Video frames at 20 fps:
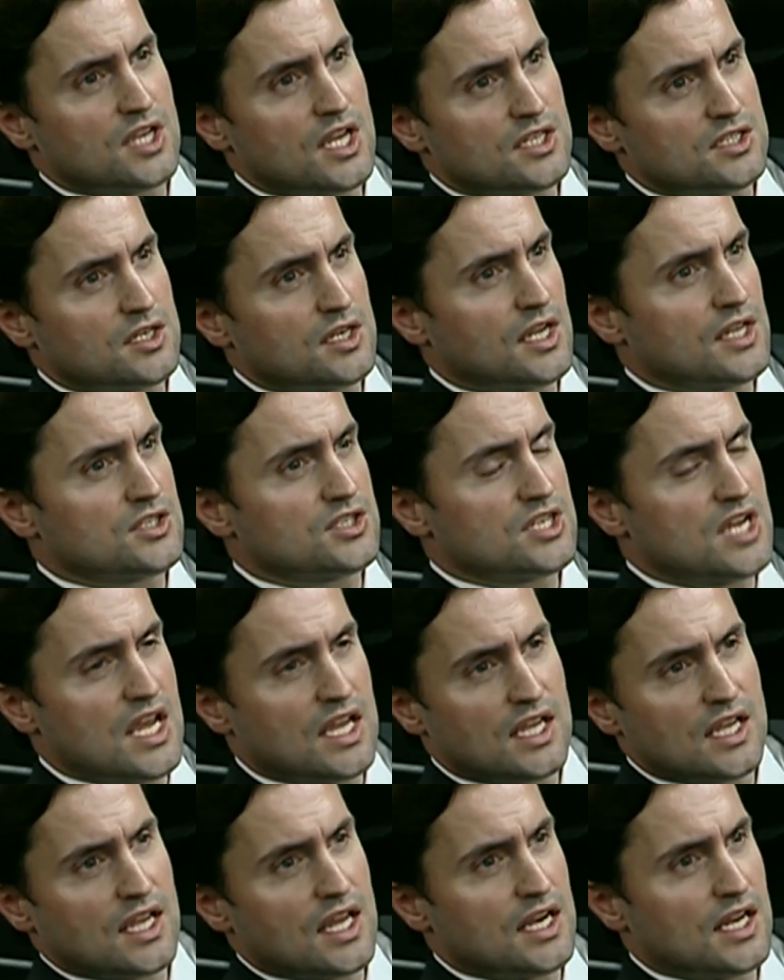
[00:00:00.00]
States against
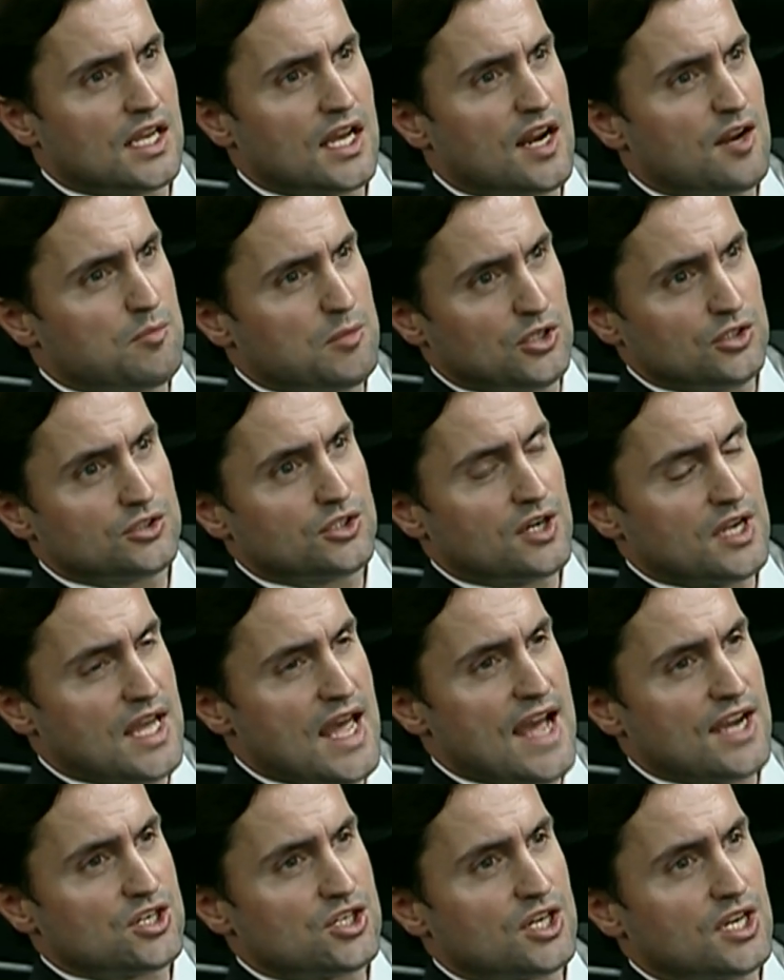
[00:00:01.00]
taking any kind of military
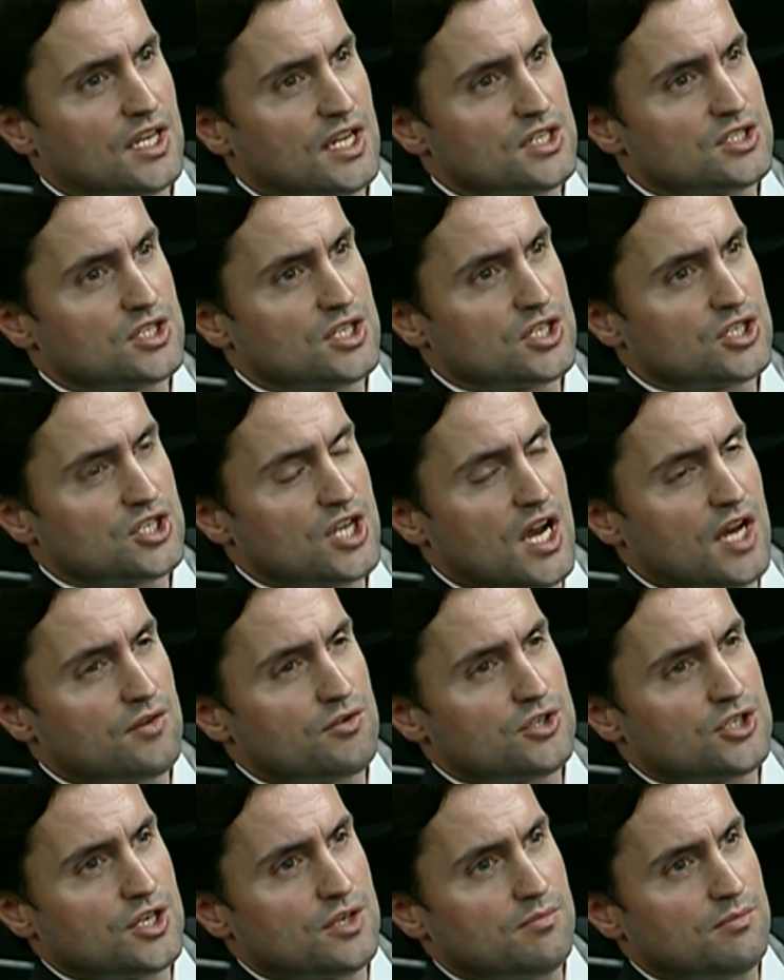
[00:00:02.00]
action against the Assad
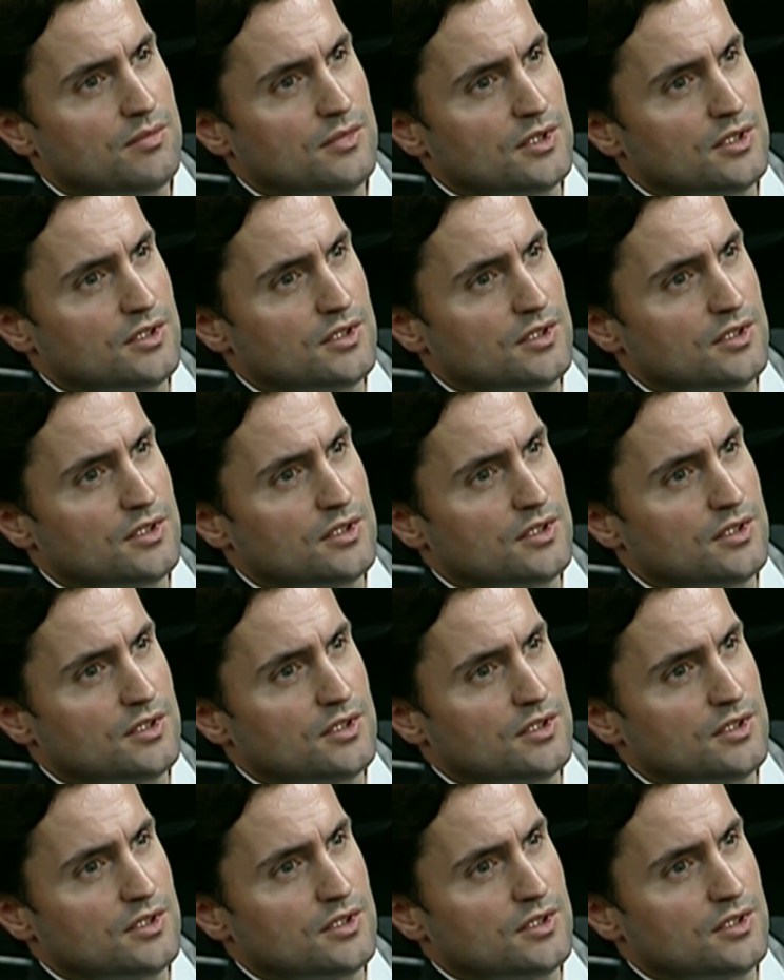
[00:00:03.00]
regime?